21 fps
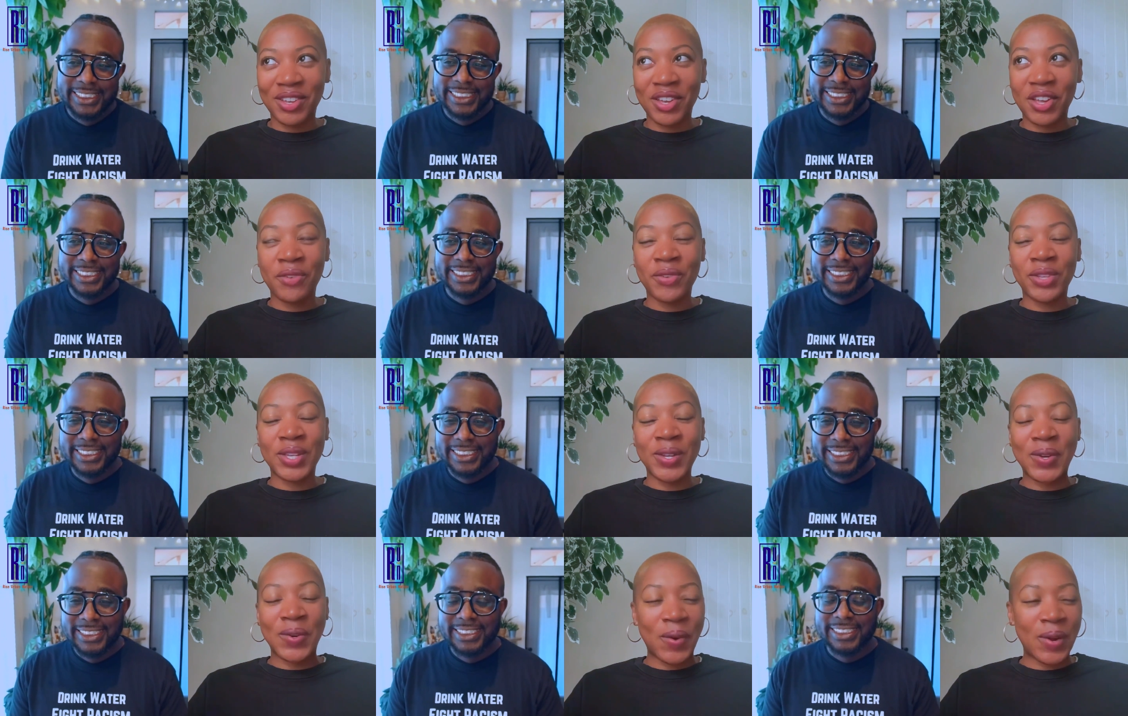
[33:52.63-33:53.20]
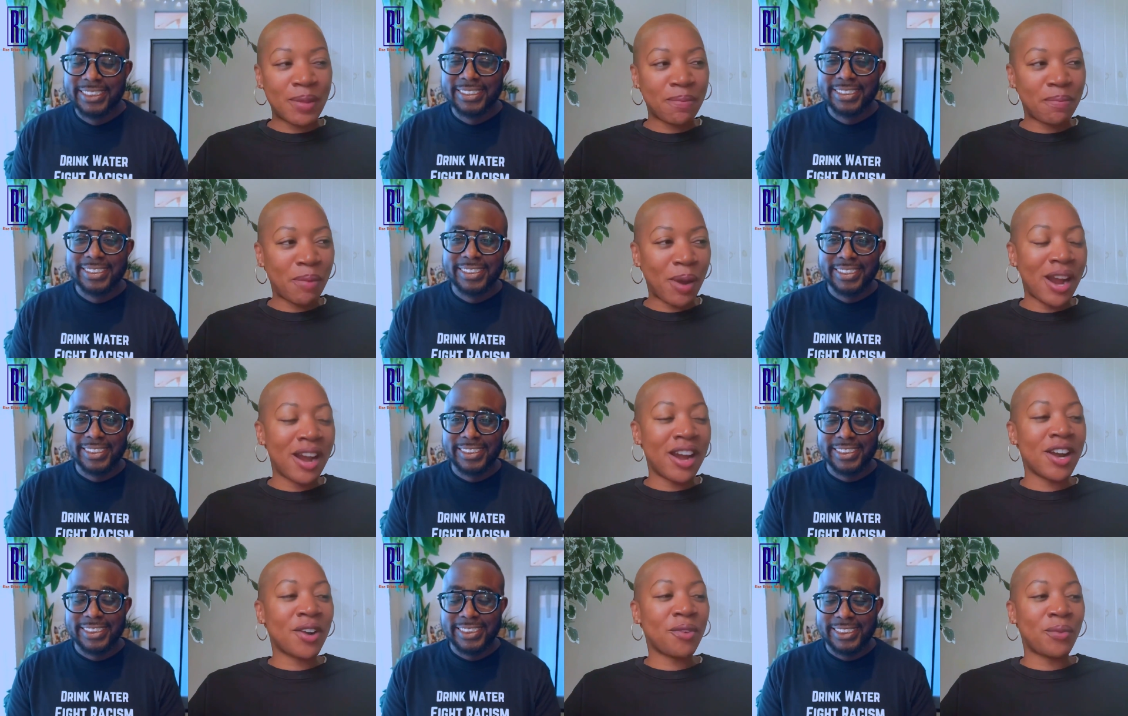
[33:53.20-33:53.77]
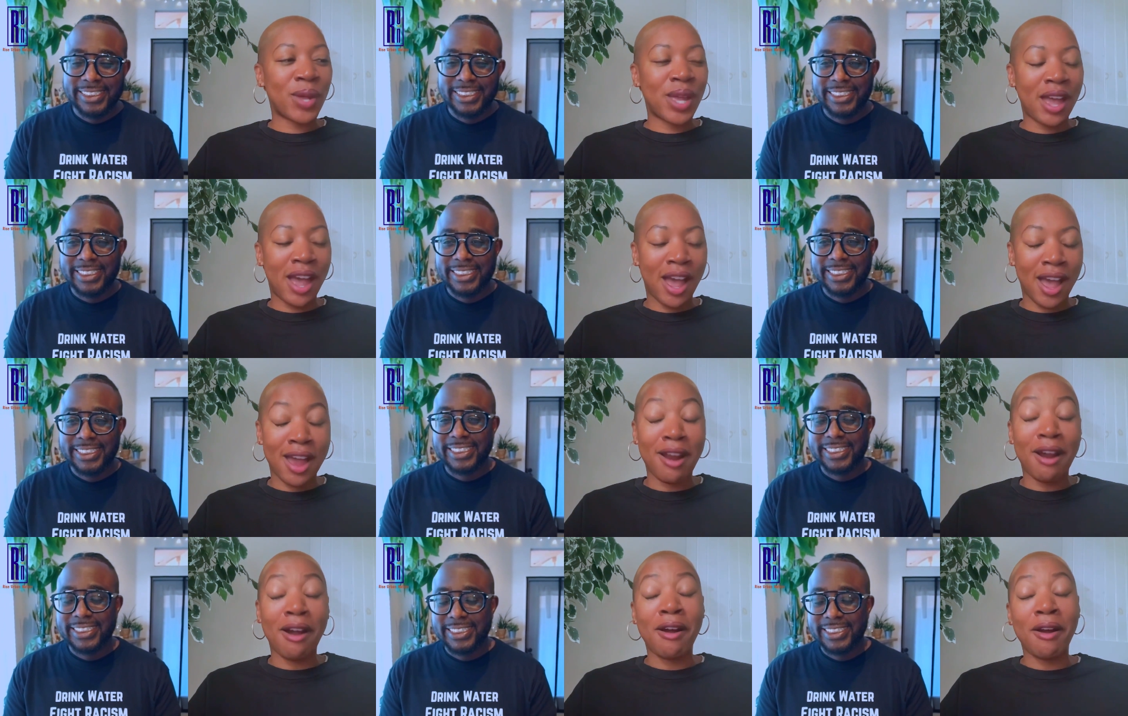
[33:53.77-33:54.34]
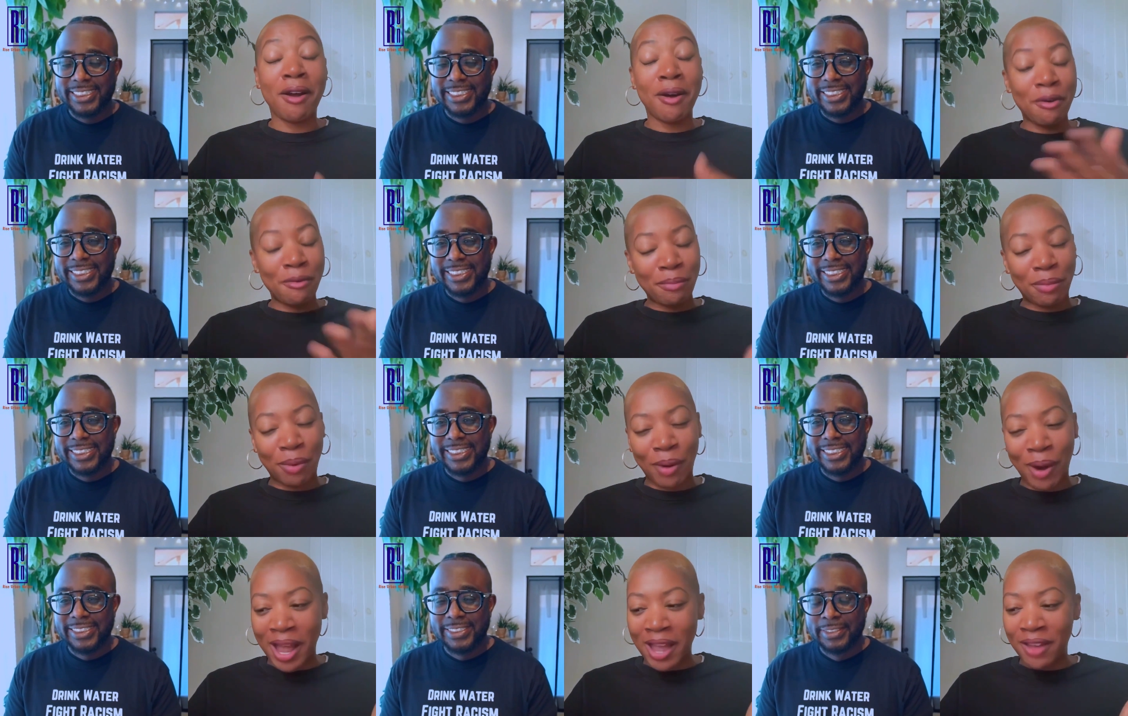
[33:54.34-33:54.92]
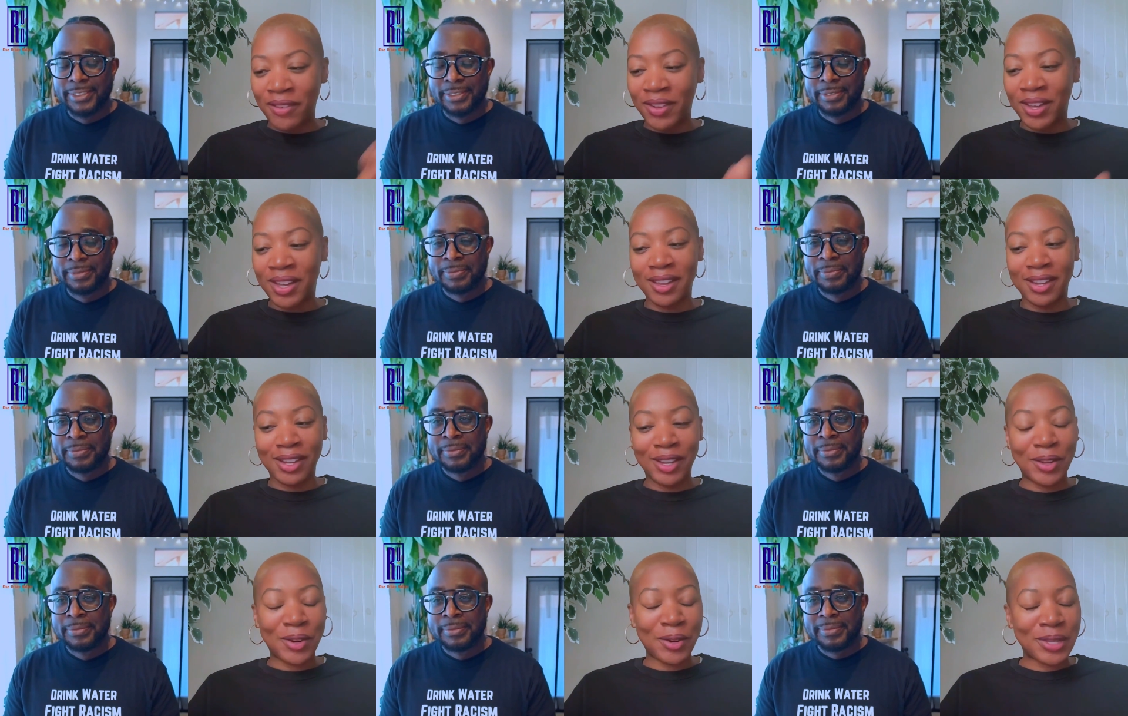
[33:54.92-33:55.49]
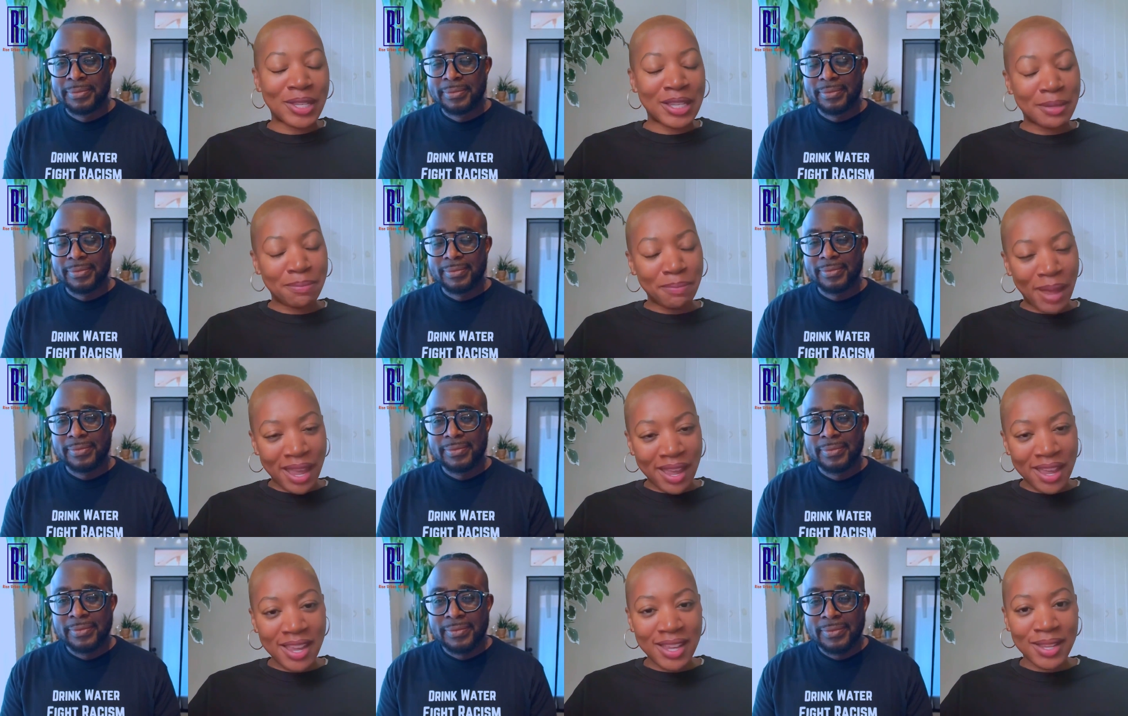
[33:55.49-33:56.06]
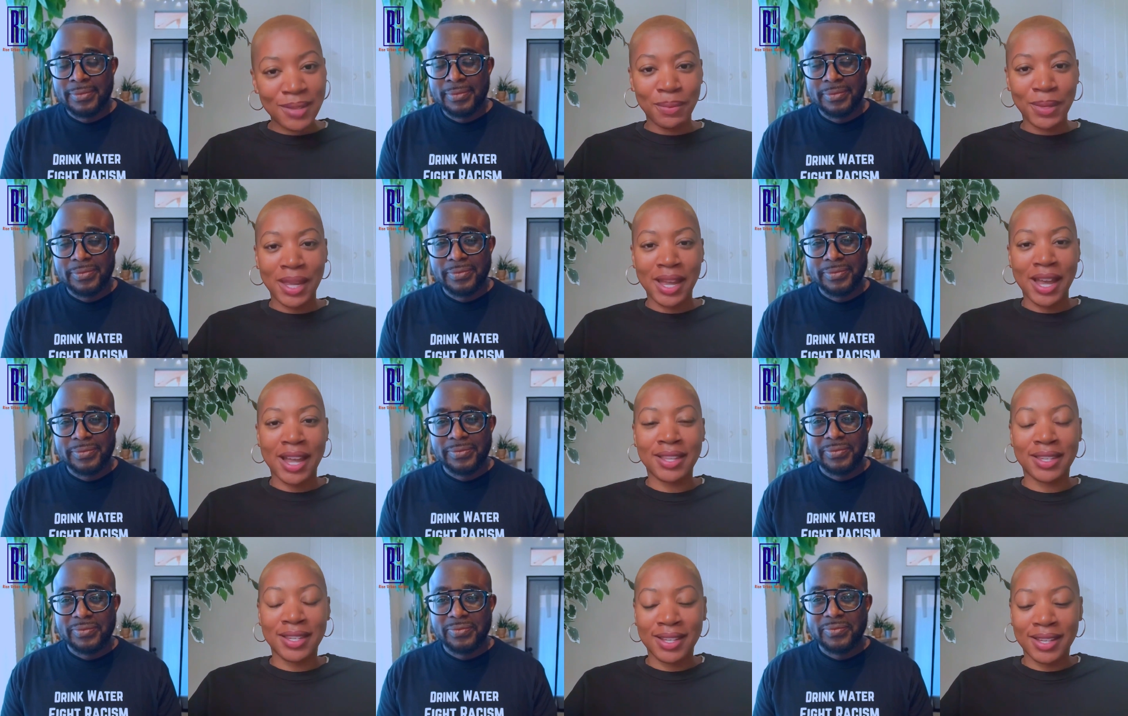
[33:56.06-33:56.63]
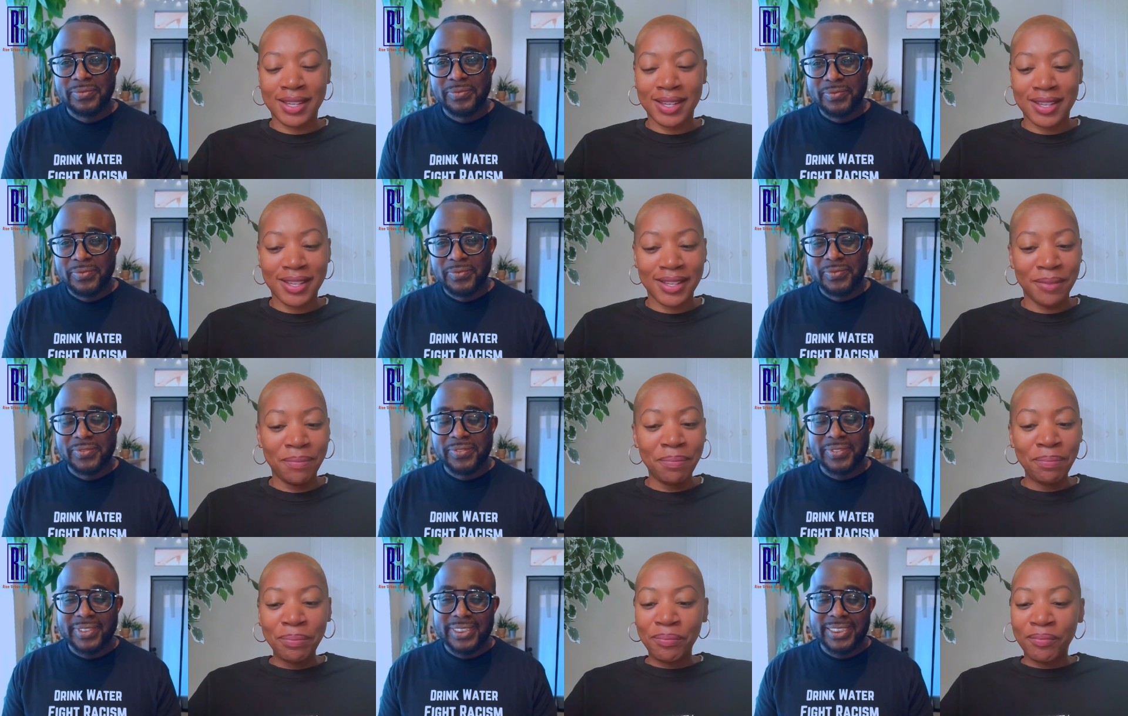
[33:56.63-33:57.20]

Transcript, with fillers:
Speaker 1: it was in north park we had our own private little space we got to